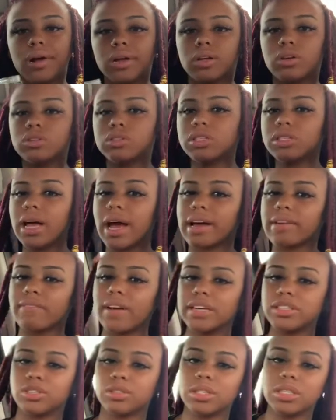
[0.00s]
Usually like if
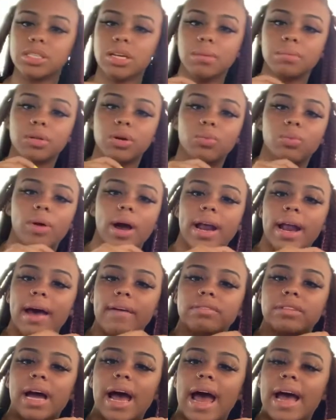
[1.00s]
I drink something right
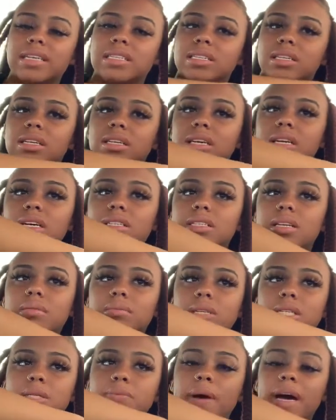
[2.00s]
after I accidentally eat
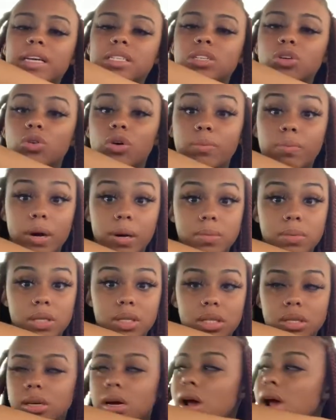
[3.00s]
something spicy or
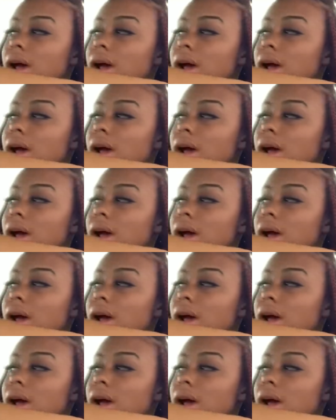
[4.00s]
purposely